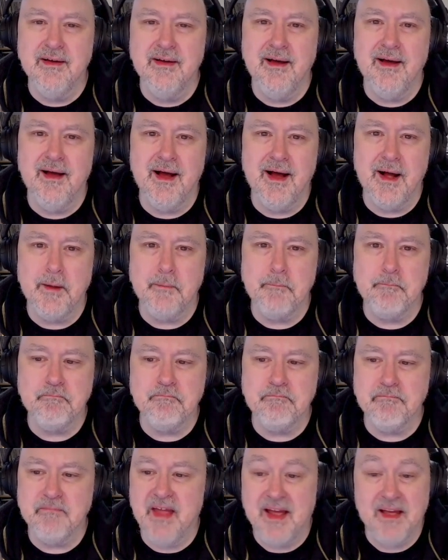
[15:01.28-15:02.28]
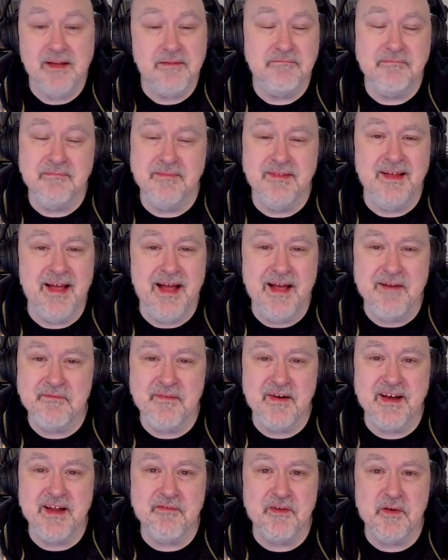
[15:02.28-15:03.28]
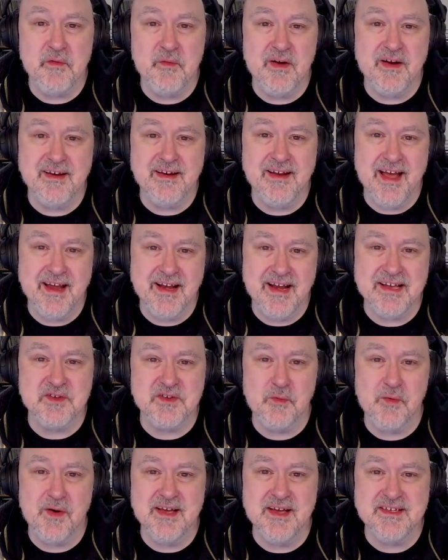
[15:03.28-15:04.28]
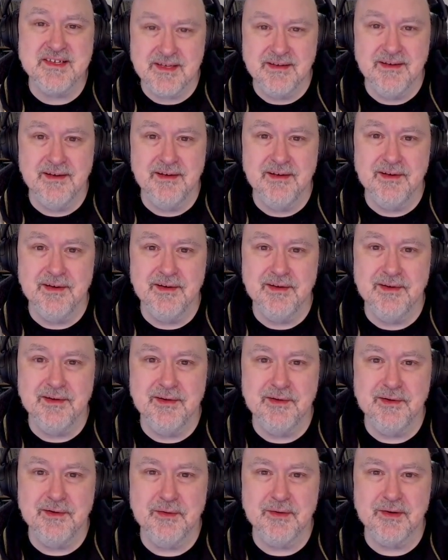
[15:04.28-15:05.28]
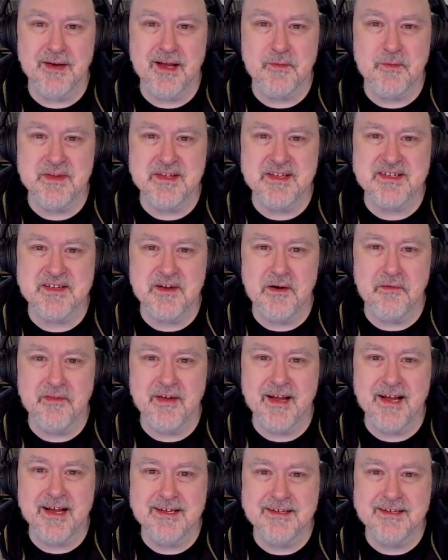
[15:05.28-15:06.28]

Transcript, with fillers: Um, yeah, have fun, everyone. And as always, good luck with your solving.